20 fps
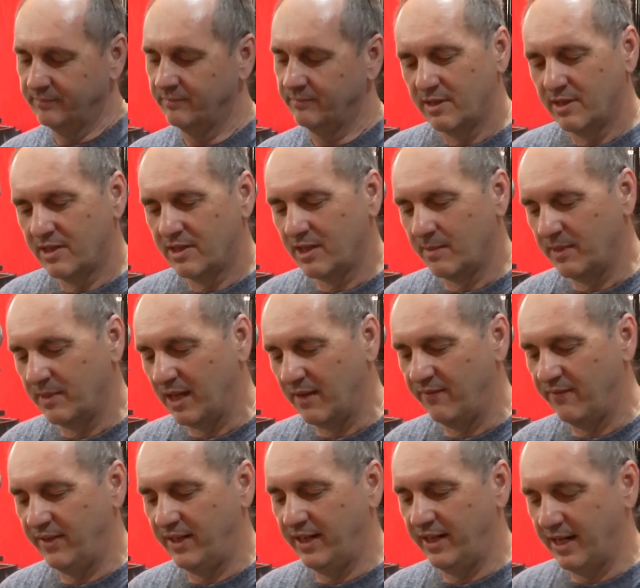some of that
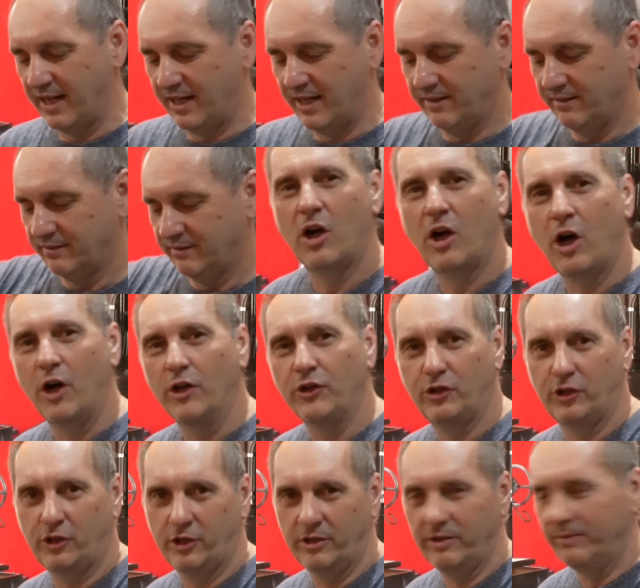vinegar
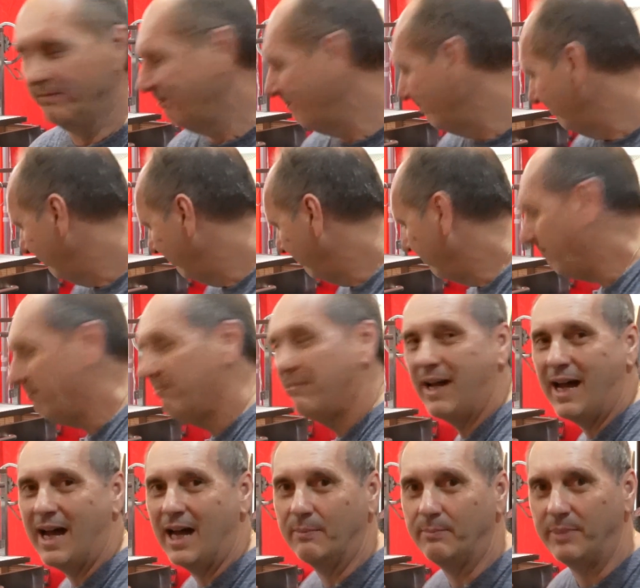onto the
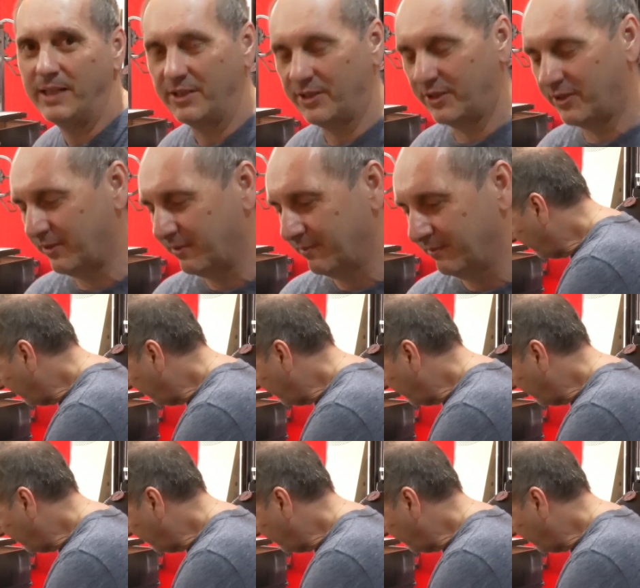hard bits.